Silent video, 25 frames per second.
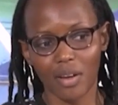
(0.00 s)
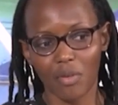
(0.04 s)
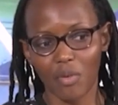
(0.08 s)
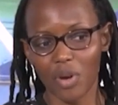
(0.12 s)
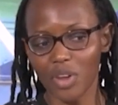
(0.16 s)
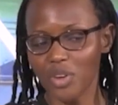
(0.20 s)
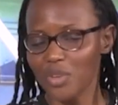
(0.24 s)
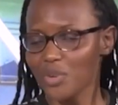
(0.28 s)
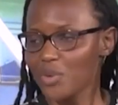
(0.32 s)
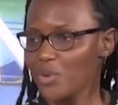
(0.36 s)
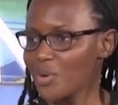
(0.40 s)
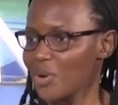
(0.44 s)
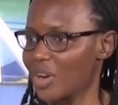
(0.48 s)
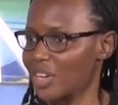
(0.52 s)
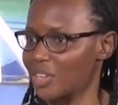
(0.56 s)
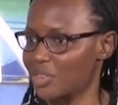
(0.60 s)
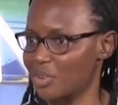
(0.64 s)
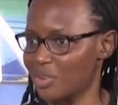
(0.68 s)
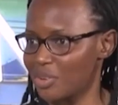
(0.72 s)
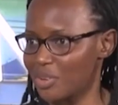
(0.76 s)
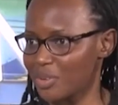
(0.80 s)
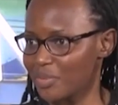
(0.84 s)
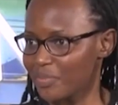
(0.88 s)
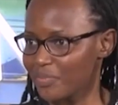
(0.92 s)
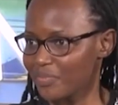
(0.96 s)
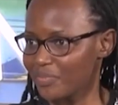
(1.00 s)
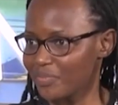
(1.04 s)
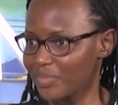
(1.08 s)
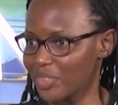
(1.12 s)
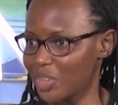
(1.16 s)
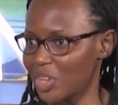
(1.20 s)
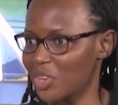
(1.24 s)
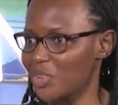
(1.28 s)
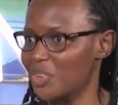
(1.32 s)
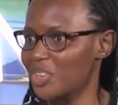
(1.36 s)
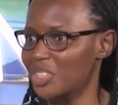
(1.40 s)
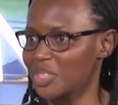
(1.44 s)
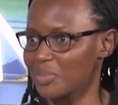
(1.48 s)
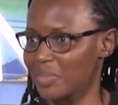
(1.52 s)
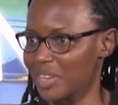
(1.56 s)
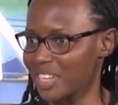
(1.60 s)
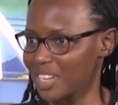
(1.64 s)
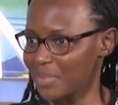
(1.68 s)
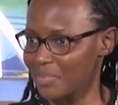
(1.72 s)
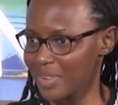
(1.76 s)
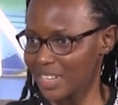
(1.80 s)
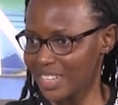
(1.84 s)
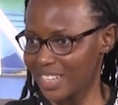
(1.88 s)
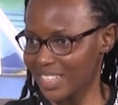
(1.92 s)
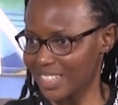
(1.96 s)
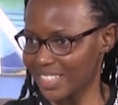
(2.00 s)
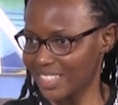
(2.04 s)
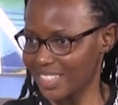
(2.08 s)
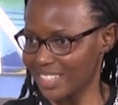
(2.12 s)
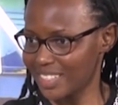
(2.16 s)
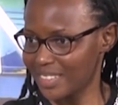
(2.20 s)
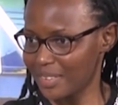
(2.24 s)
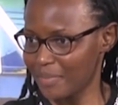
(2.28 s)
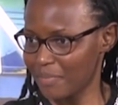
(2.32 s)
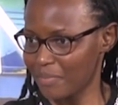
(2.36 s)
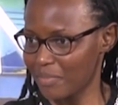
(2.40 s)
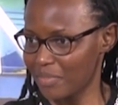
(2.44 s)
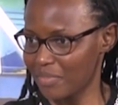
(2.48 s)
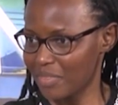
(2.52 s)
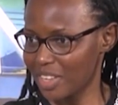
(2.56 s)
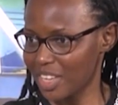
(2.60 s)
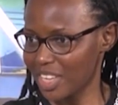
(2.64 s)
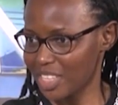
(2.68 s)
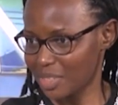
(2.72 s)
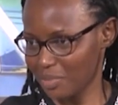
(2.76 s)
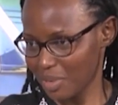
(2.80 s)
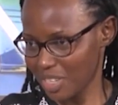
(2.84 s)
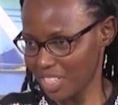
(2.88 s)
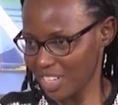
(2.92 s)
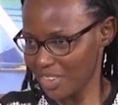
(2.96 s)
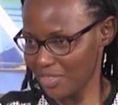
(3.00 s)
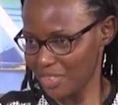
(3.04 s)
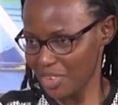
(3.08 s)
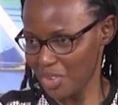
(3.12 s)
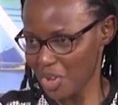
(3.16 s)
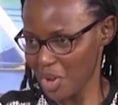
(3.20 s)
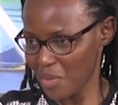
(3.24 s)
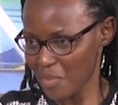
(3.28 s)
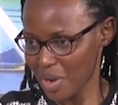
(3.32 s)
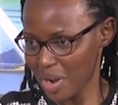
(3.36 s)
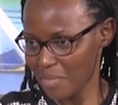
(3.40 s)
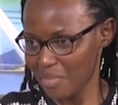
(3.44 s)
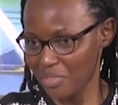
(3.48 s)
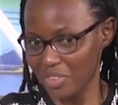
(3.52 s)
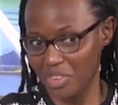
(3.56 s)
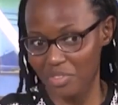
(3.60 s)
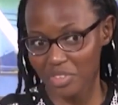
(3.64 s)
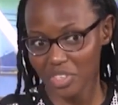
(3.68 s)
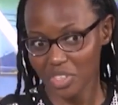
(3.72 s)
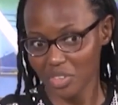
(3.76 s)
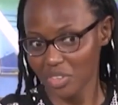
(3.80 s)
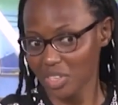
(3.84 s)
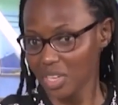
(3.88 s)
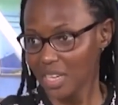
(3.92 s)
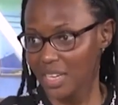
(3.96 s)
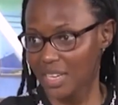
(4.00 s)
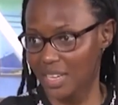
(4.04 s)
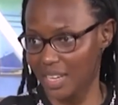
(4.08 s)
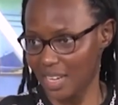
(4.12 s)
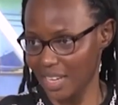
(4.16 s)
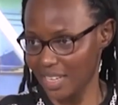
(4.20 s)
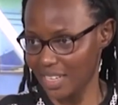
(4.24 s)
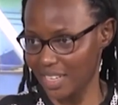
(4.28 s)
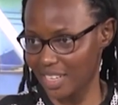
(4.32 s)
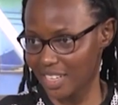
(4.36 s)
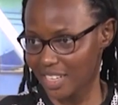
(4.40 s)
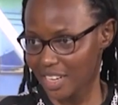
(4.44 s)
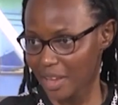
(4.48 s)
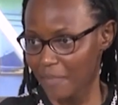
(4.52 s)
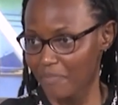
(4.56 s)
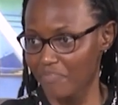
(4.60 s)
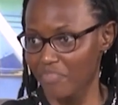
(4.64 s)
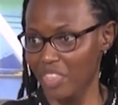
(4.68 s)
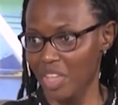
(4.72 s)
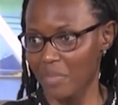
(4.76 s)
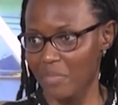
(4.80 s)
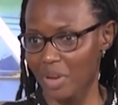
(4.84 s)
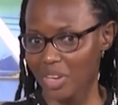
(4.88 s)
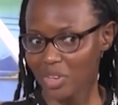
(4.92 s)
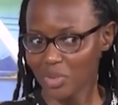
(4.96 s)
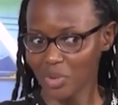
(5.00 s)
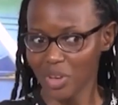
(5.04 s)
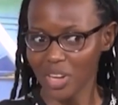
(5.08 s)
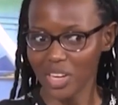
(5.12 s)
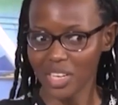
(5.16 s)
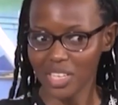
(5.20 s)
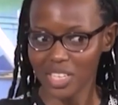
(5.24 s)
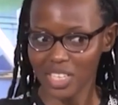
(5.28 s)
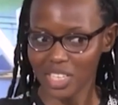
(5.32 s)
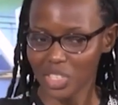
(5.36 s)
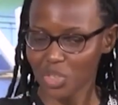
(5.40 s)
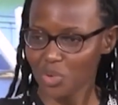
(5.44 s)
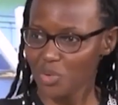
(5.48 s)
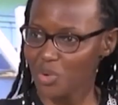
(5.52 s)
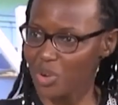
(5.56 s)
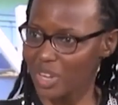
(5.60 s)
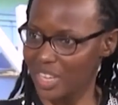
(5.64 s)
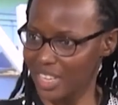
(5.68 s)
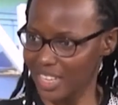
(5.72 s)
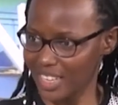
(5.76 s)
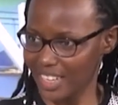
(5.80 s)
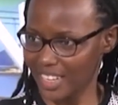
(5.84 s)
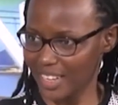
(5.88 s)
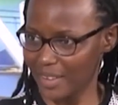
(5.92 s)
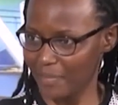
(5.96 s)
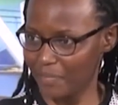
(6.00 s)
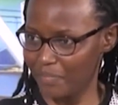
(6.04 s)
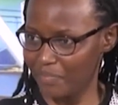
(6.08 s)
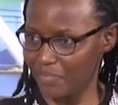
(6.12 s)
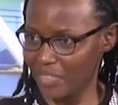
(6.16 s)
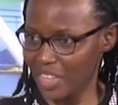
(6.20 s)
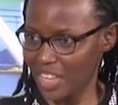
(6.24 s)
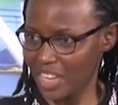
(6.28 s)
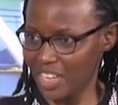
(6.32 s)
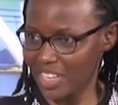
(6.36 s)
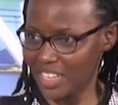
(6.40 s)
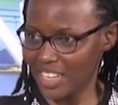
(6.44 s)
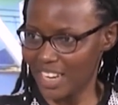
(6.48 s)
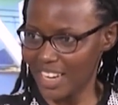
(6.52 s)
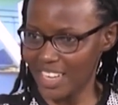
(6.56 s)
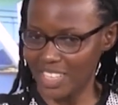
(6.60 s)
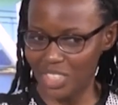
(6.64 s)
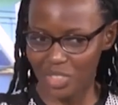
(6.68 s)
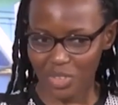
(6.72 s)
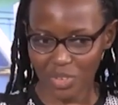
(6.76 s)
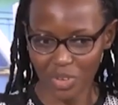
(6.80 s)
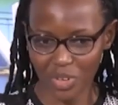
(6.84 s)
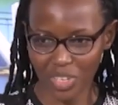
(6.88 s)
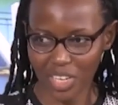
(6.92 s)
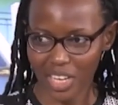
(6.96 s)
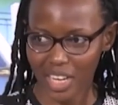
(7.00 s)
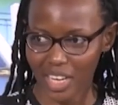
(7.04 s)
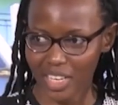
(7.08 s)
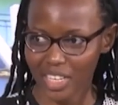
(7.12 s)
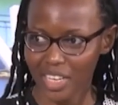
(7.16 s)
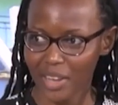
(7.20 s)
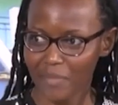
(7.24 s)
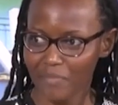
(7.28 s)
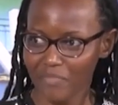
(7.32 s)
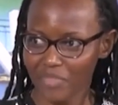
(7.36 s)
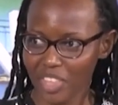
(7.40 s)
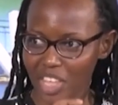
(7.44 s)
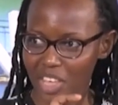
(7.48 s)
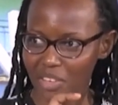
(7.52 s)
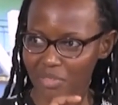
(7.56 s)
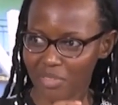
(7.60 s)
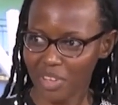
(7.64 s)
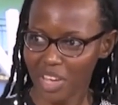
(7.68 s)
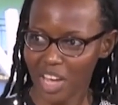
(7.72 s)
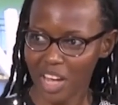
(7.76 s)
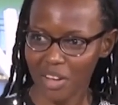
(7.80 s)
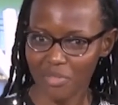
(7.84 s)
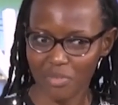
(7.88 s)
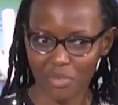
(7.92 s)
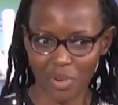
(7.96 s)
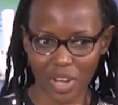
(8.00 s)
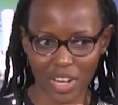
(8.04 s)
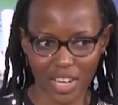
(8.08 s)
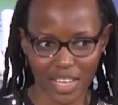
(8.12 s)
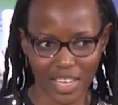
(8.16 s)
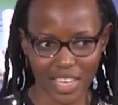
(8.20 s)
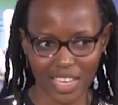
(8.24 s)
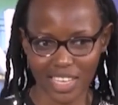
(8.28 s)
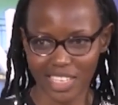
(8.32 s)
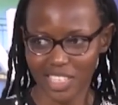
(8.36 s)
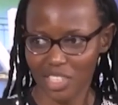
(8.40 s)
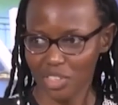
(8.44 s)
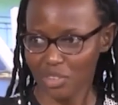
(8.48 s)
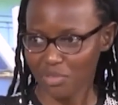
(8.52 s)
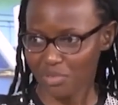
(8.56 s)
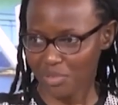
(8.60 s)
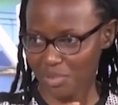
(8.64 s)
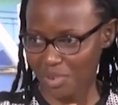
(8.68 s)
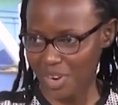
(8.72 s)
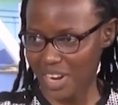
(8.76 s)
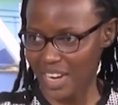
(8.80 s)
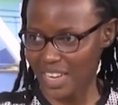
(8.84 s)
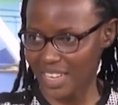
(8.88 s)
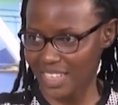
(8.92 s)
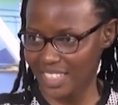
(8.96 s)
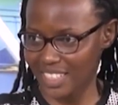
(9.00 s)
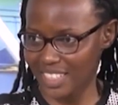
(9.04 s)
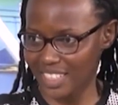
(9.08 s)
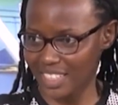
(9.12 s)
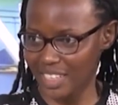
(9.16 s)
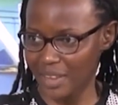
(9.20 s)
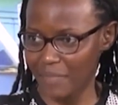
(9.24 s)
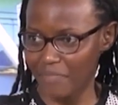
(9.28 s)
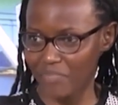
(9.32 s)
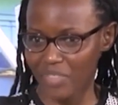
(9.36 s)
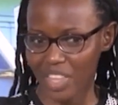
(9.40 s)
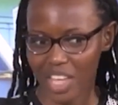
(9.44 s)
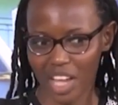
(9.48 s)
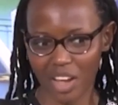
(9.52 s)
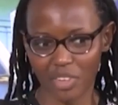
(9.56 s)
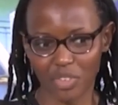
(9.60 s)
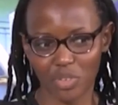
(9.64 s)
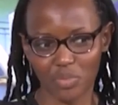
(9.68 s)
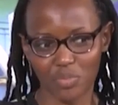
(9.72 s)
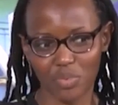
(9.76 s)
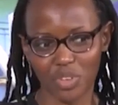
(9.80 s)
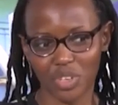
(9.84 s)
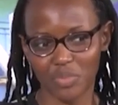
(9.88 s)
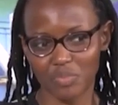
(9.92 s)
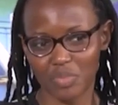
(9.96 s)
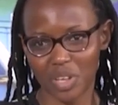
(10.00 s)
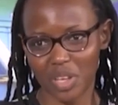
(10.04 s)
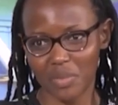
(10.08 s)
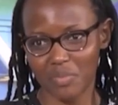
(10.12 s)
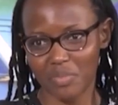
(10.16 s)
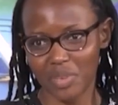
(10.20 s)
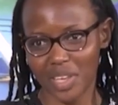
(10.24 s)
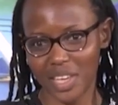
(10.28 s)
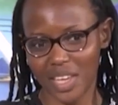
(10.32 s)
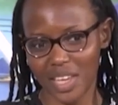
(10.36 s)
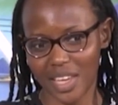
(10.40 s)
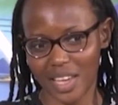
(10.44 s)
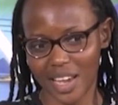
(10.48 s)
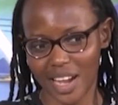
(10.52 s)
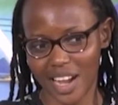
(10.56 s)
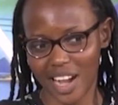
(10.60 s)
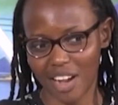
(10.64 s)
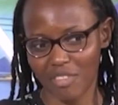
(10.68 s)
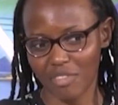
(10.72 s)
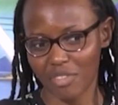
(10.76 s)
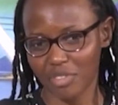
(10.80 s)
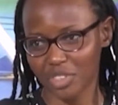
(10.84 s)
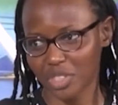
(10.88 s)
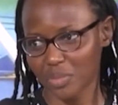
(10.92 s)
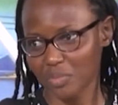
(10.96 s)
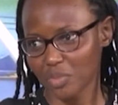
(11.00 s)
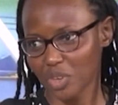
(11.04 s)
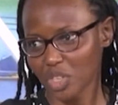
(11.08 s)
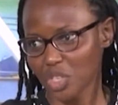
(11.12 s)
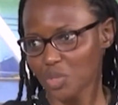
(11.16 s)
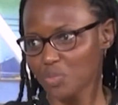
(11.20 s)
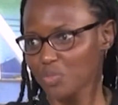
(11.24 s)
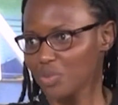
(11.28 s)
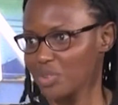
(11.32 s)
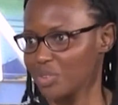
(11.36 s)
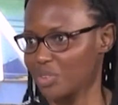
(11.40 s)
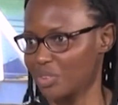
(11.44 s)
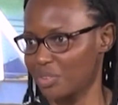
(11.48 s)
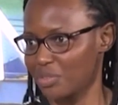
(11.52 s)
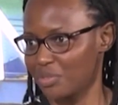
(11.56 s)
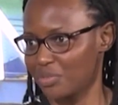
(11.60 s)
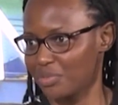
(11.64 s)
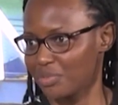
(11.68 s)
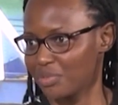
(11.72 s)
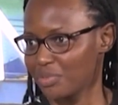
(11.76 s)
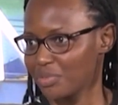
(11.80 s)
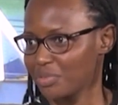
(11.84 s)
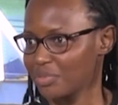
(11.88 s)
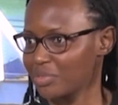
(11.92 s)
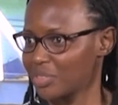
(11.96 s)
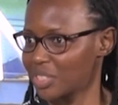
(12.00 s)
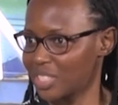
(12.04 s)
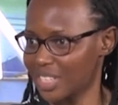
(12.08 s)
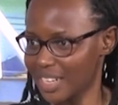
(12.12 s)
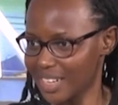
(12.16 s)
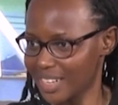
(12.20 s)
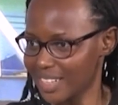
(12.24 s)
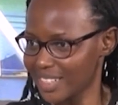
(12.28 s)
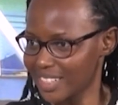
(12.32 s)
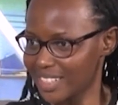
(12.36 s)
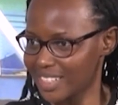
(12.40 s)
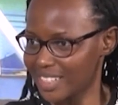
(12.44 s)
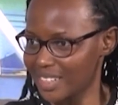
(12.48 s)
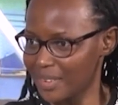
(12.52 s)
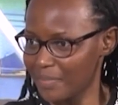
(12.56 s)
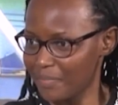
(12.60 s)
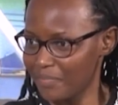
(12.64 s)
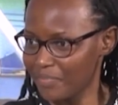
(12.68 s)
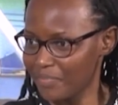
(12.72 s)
when you go at home, you're using mathematics, especially even your mom, even if she's not educated. But when she's cooking, she has to know that if you have one kg of rice, you have to put maybe a half of small spoon of salt.